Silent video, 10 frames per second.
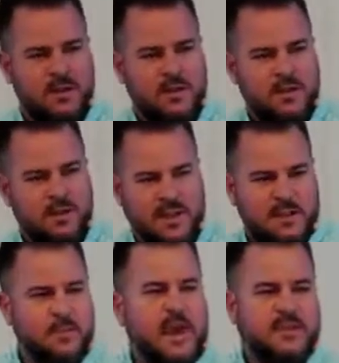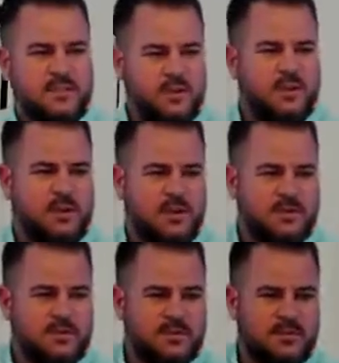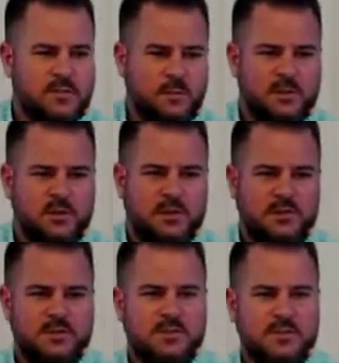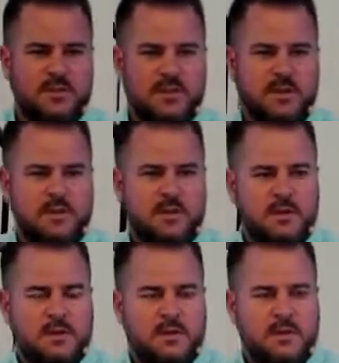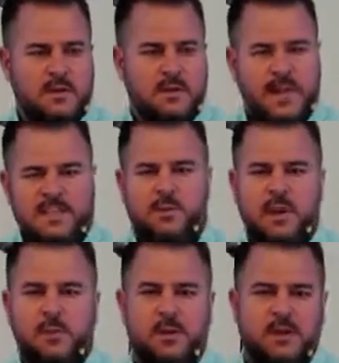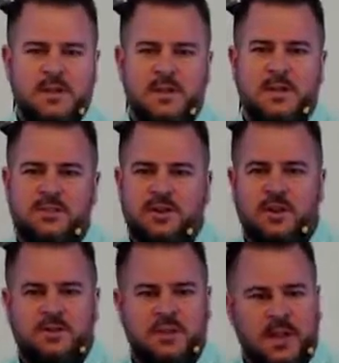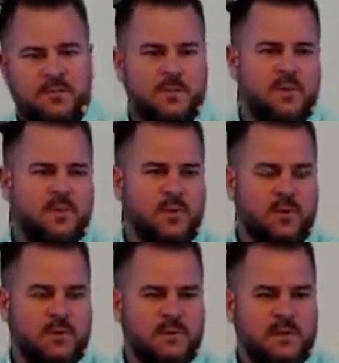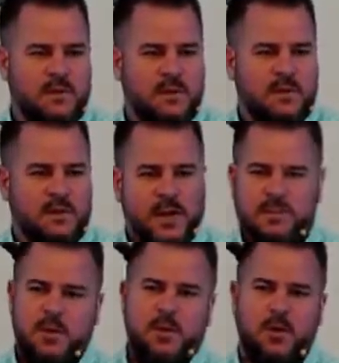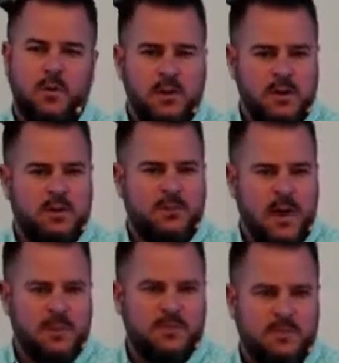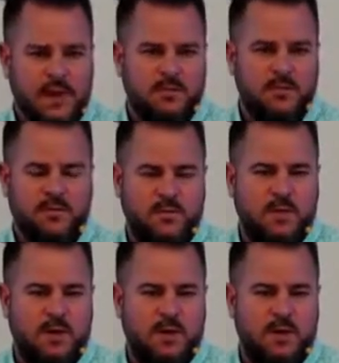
in like the past 100 years, the percentages. Less people are attending church than ever before. Less people are reading their Bibles than ever before.